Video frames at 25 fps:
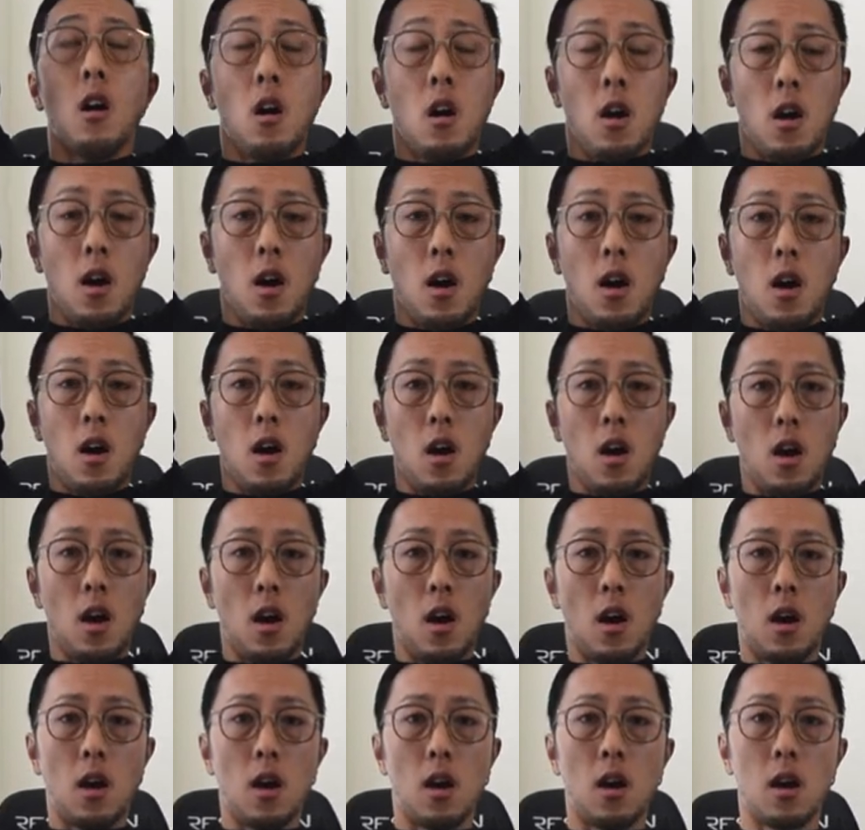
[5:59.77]
should feel some
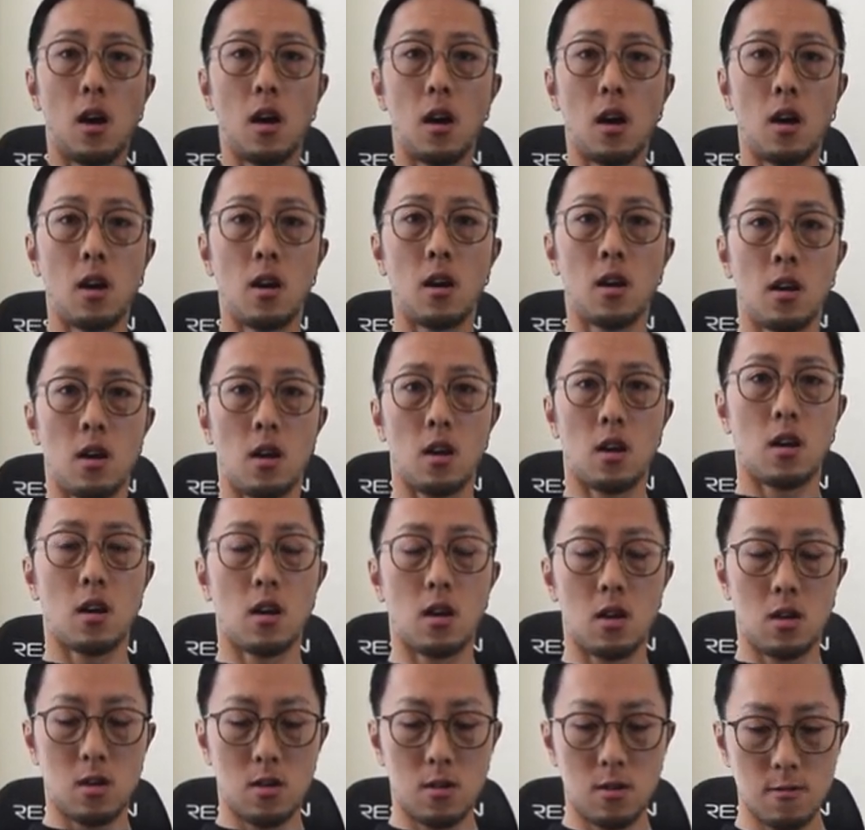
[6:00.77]
tension in that
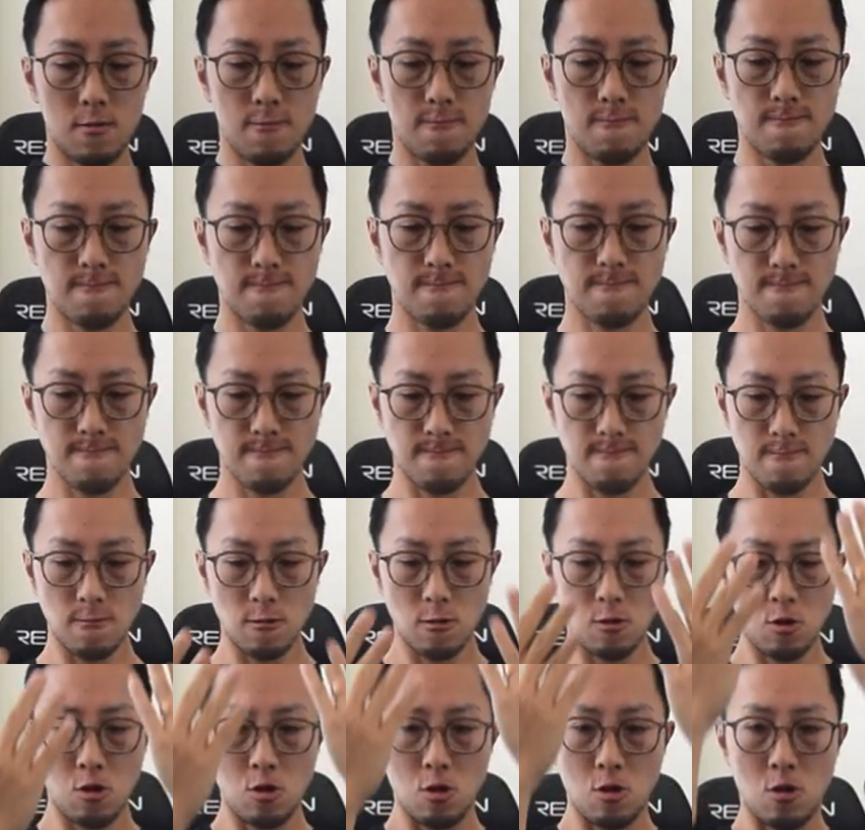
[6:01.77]
lat of yours
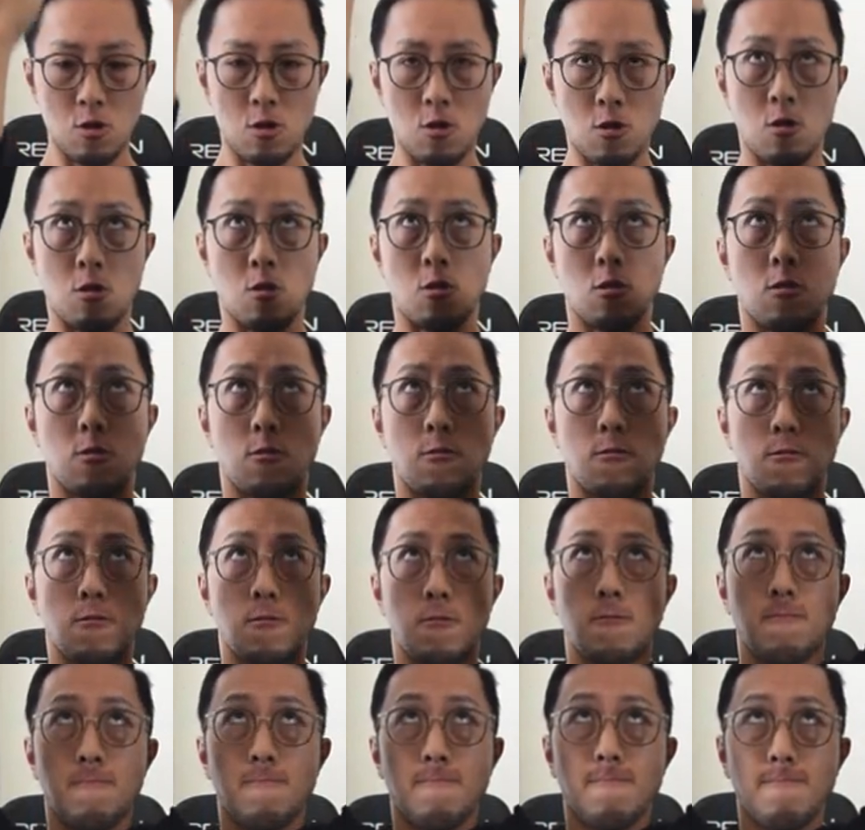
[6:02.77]
and then bringing it back down
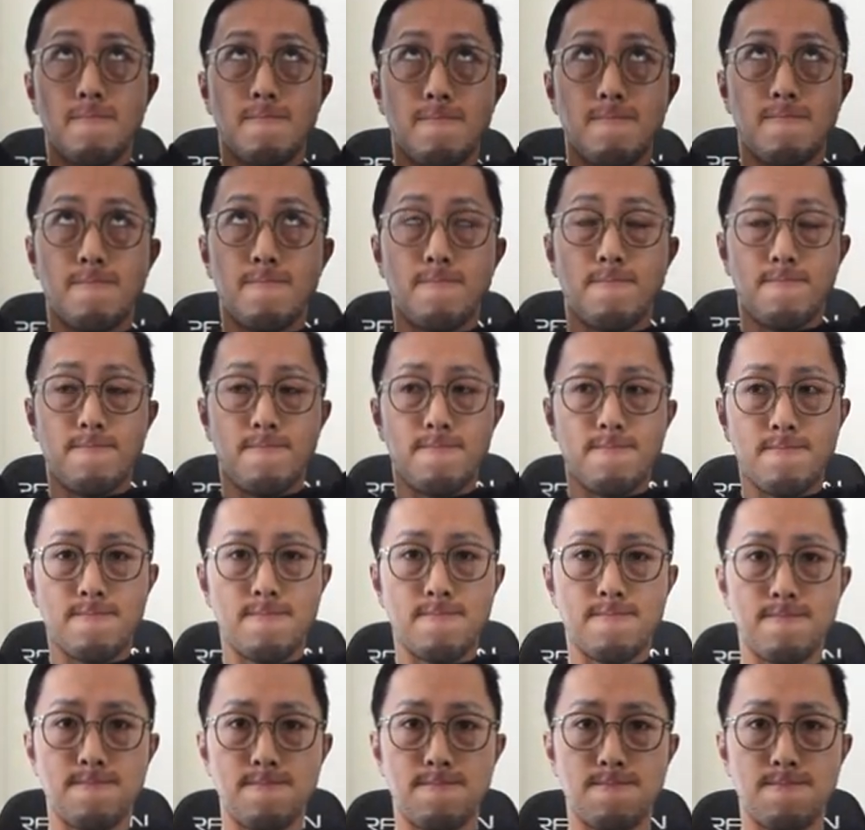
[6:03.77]
and squeezing